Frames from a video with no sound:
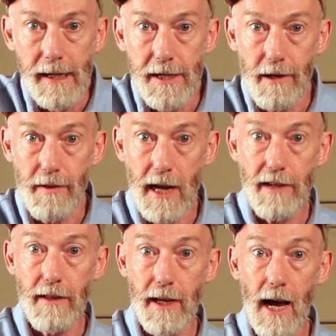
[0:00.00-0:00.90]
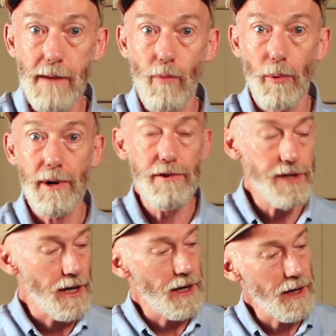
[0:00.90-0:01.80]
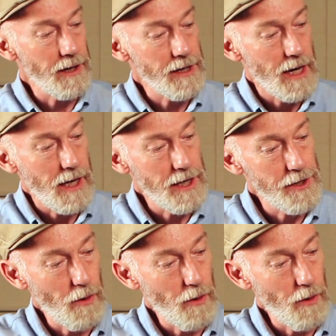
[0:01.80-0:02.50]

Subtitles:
So at the end of the game, what we're interested in is your